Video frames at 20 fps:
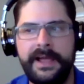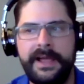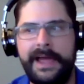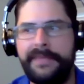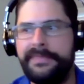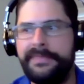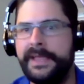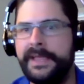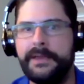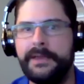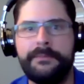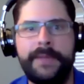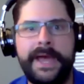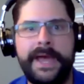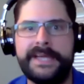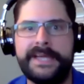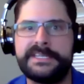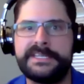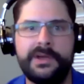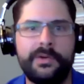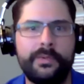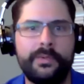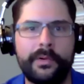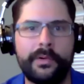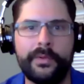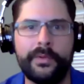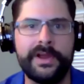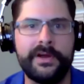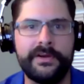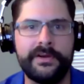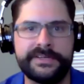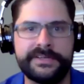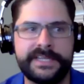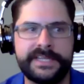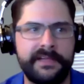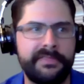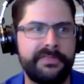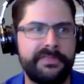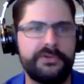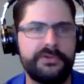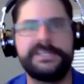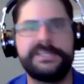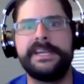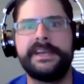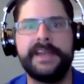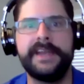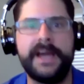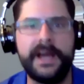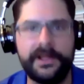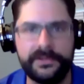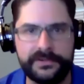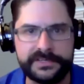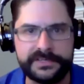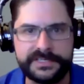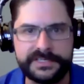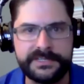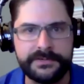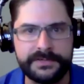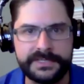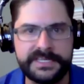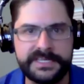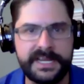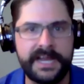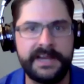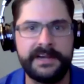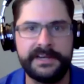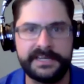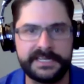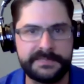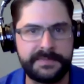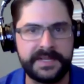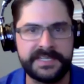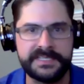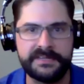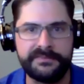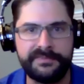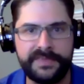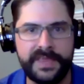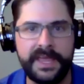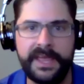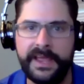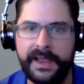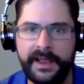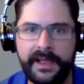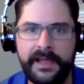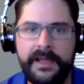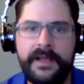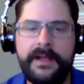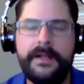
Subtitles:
I think in Pasco, where we are, it's like $13. So it's not an expensive thing.